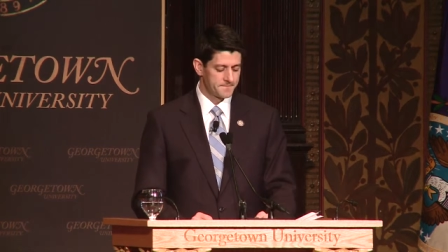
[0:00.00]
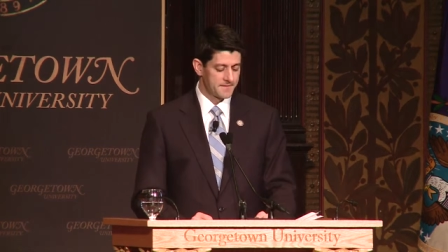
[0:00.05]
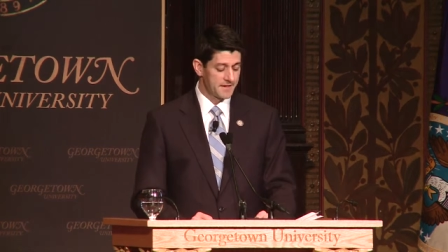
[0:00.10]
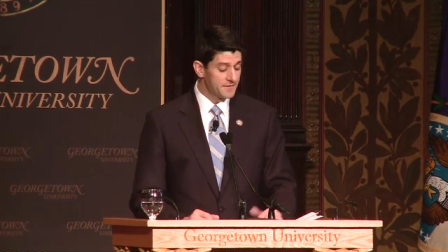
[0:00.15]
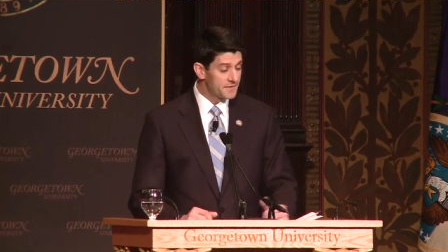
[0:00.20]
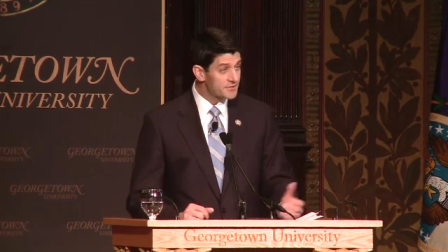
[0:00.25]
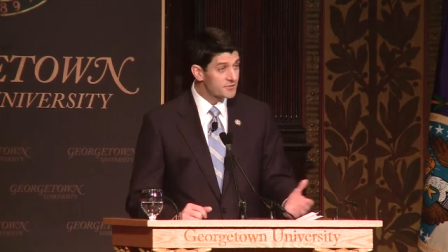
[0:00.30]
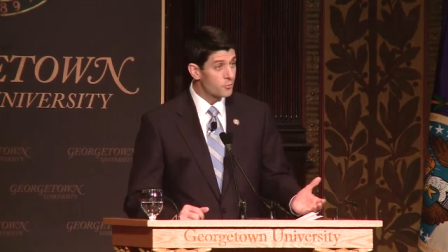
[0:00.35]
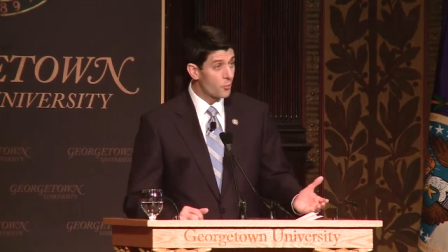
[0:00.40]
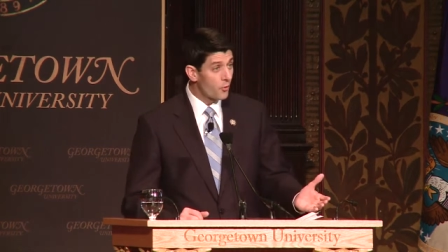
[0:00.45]

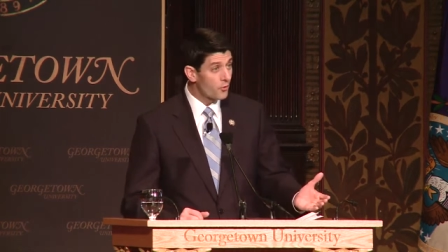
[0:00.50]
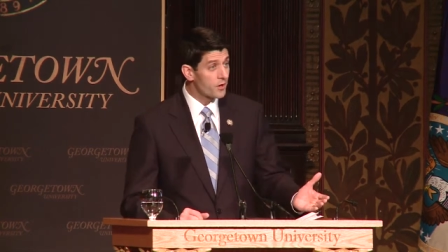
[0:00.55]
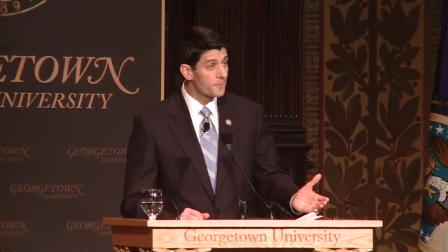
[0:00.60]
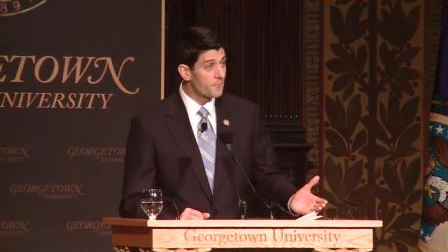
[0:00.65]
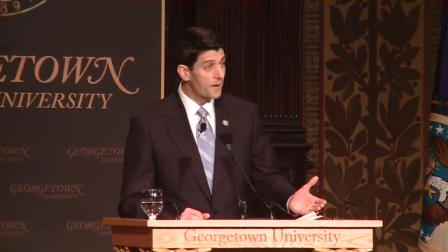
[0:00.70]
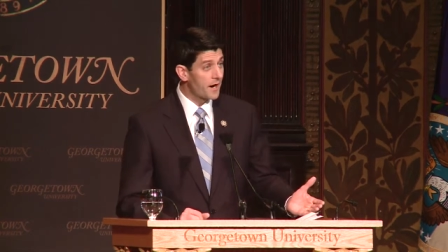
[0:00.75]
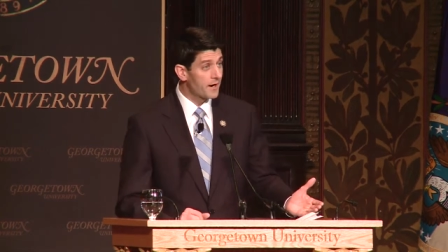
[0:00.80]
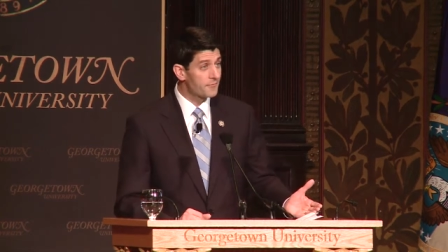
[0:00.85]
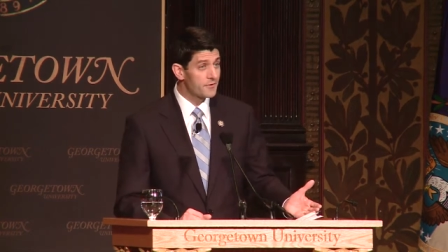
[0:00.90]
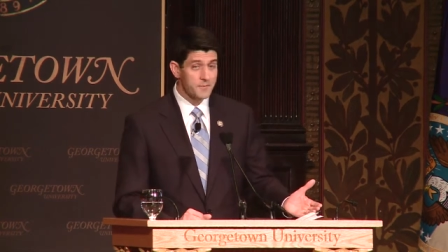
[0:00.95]
In this war on
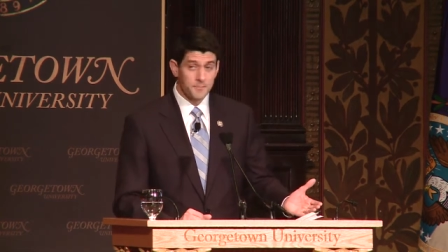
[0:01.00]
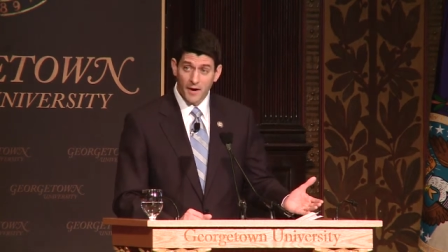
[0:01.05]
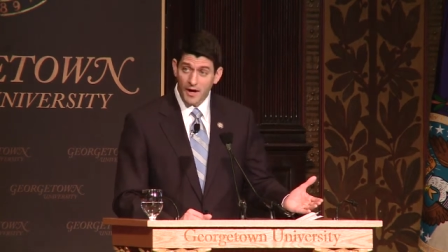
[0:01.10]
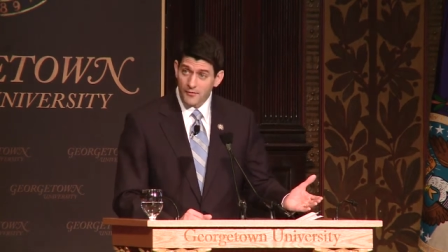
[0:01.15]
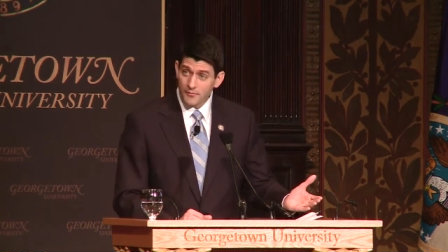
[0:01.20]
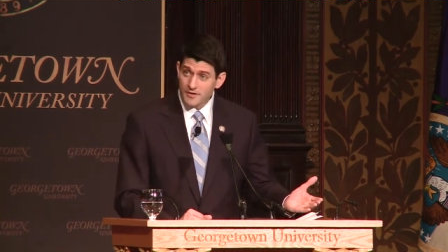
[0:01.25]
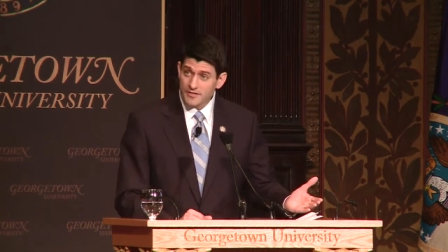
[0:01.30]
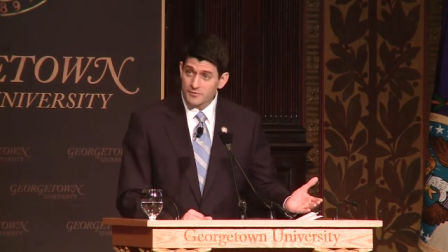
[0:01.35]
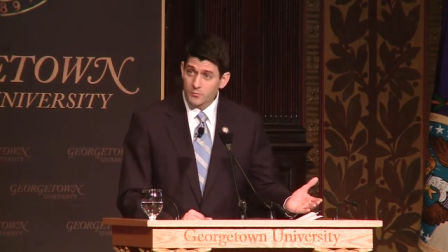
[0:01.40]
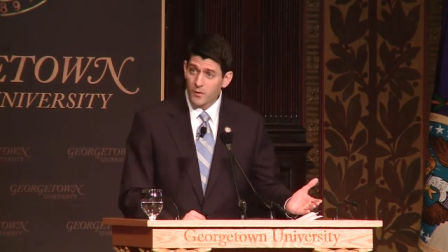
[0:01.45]
poverty,
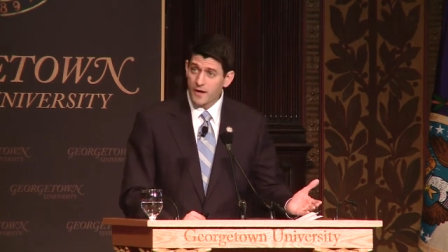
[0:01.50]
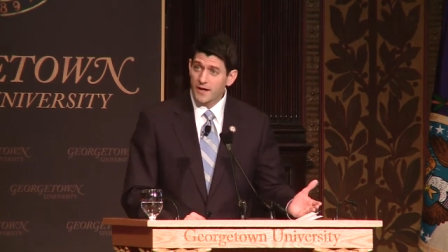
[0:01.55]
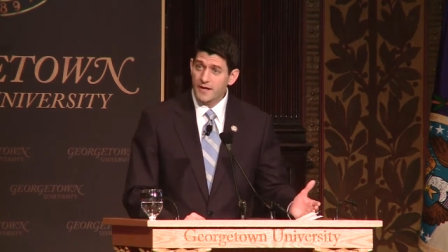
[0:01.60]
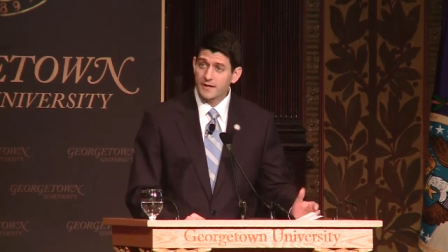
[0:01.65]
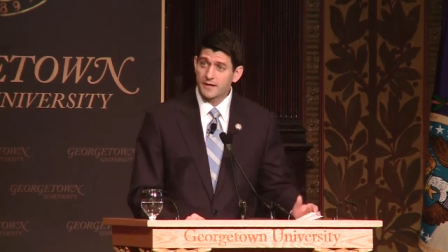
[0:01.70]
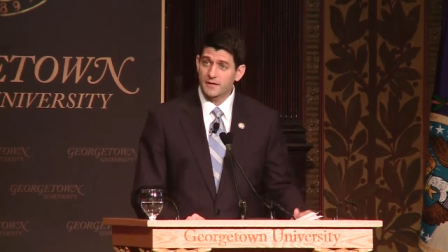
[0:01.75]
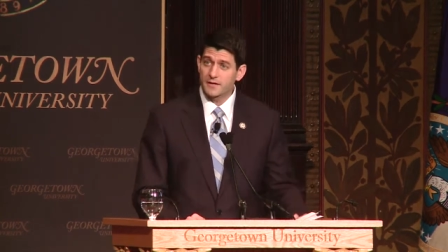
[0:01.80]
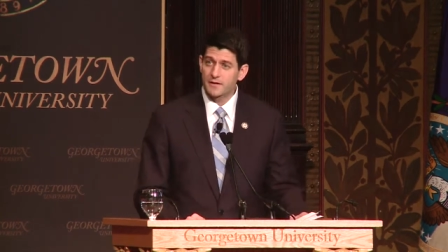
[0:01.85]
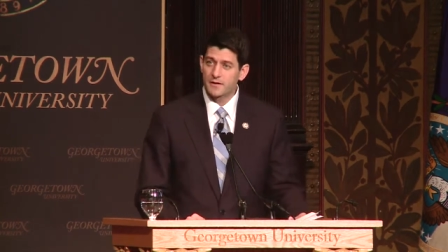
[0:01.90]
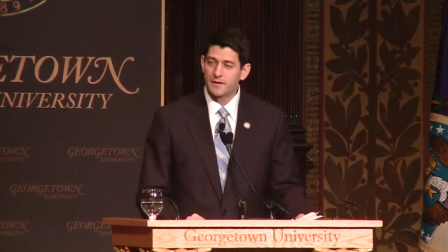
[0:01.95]
poverty's
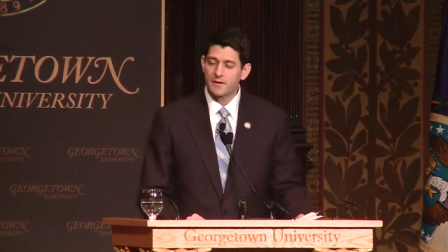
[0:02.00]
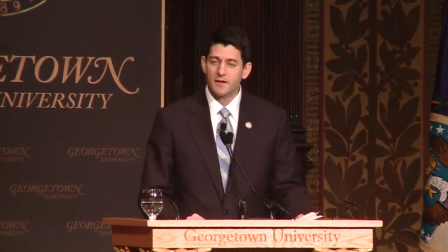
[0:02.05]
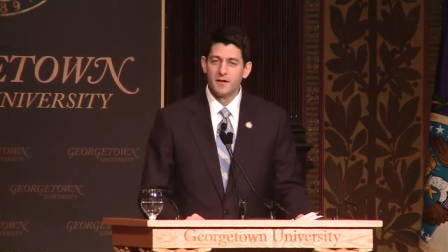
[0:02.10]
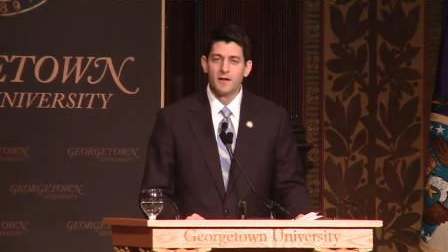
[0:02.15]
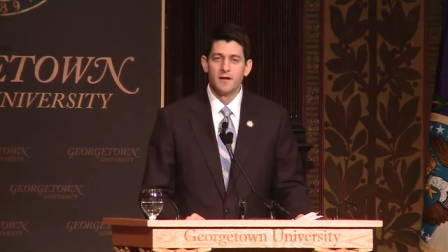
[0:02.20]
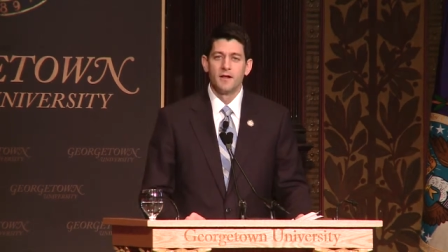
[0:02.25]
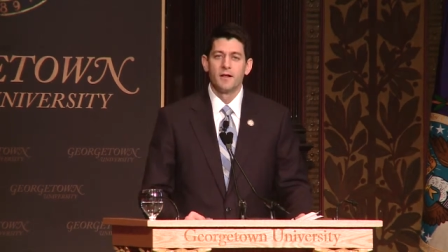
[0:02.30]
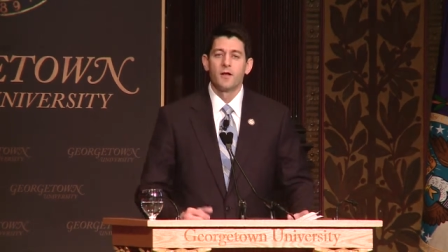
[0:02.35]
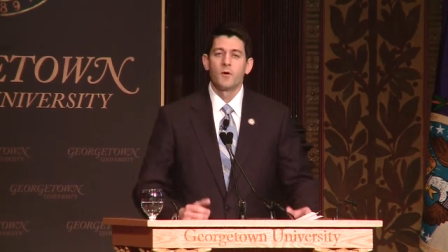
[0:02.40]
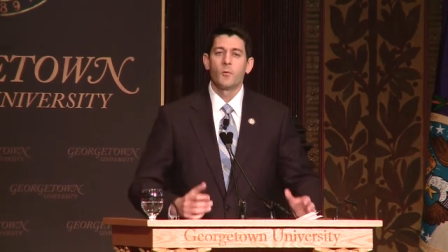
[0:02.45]
winning.
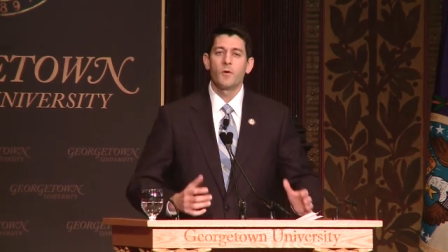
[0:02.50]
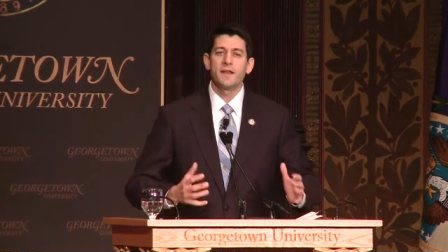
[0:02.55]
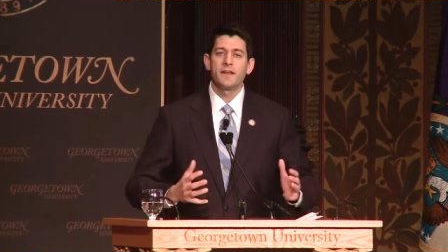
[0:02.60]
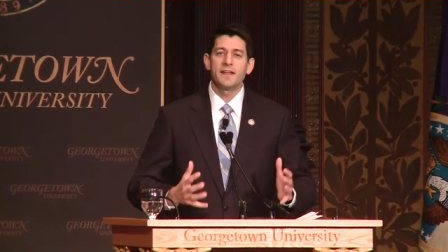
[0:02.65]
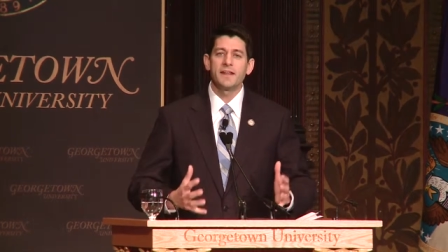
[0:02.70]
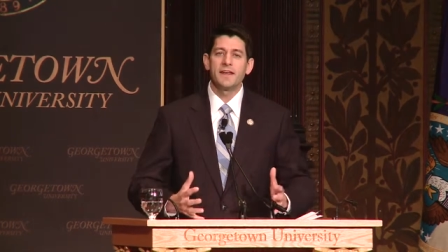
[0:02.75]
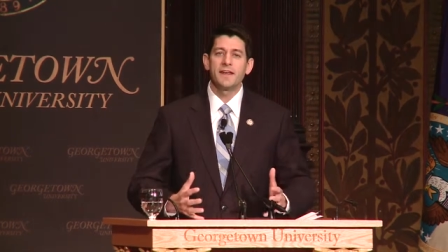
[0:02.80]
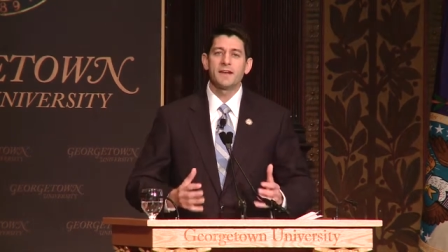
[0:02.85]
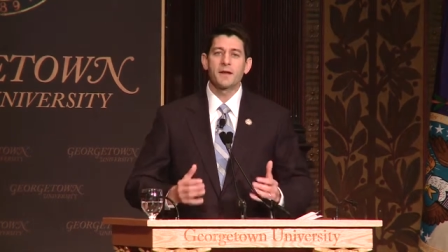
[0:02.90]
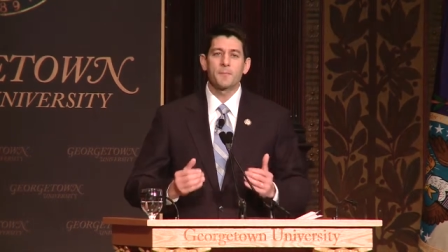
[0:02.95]
We
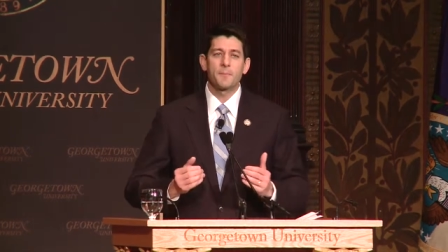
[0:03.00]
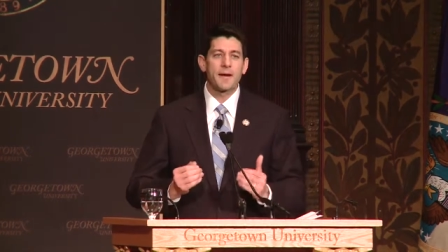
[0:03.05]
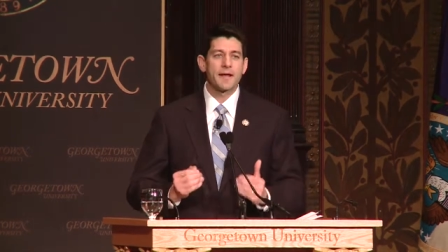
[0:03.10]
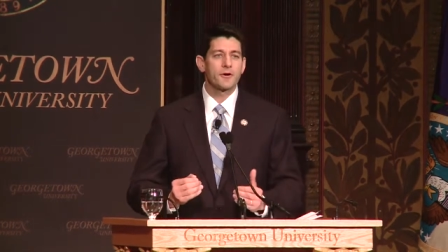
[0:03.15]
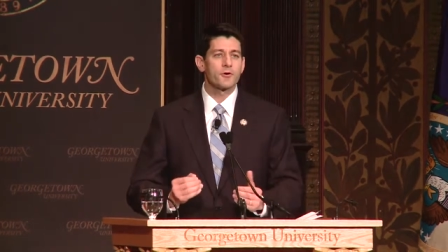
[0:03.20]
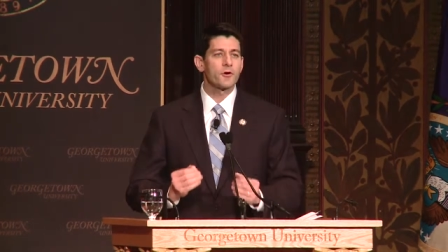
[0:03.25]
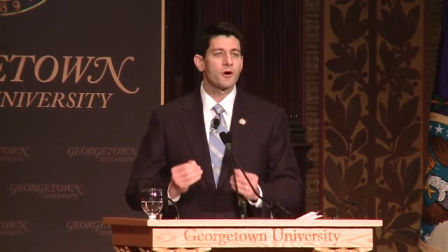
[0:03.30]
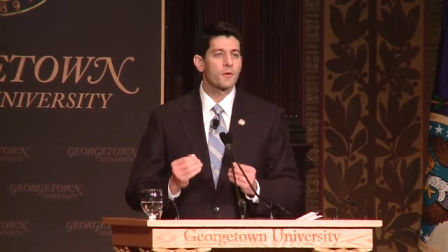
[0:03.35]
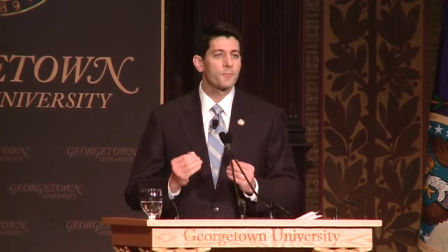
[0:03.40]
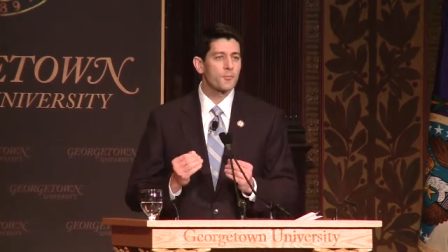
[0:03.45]
need a
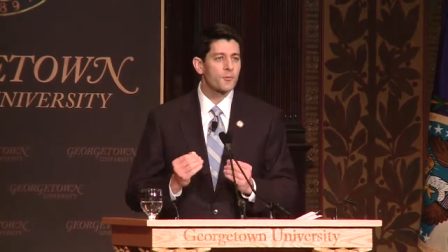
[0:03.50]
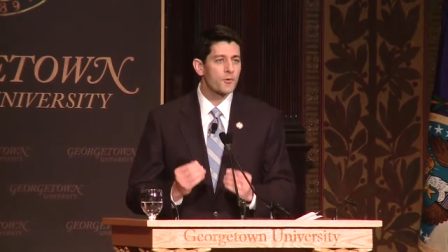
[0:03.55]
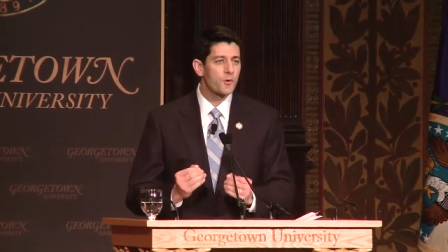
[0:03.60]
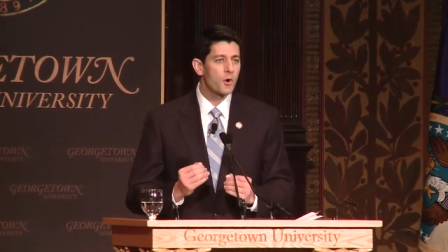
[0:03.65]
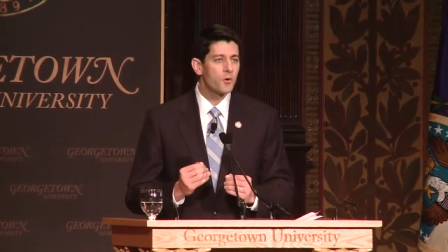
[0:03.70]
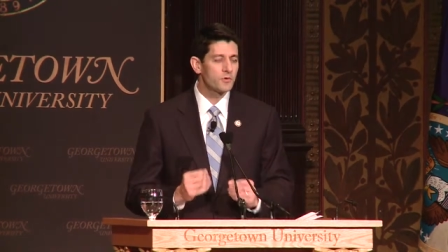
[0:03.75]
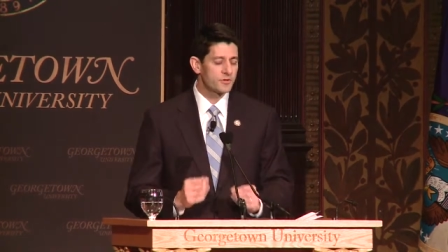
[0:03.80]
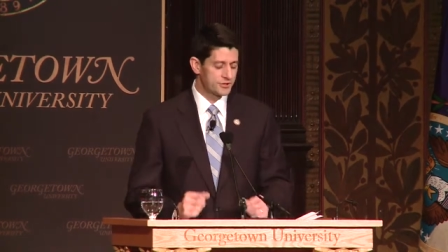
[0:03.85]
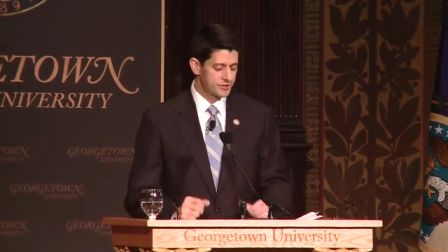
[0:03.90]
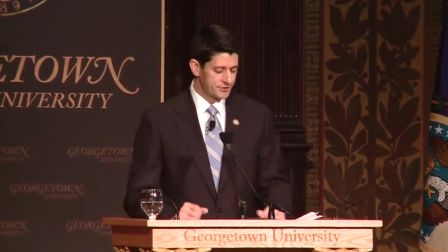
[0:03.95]
better
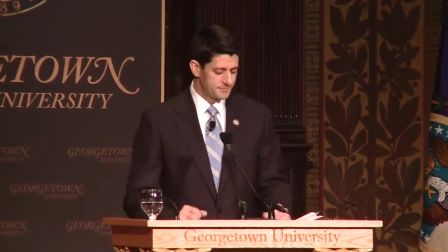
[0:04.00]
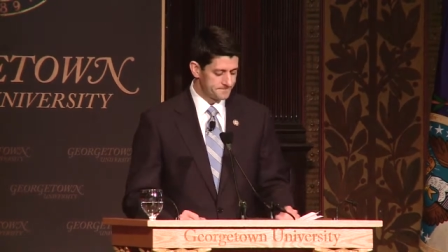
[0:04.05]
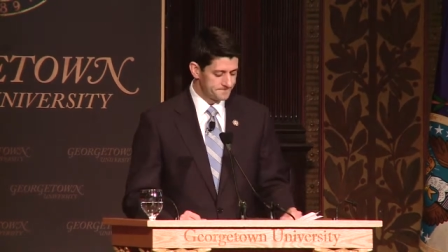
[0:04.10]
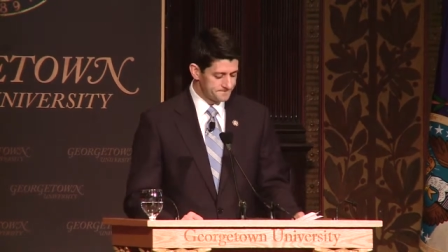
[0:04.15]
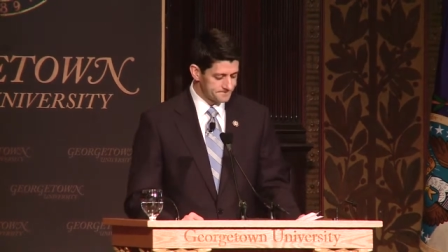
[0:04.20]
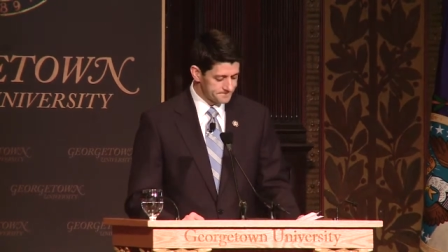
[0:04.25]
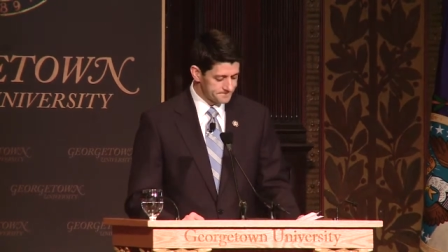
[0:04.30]
approach.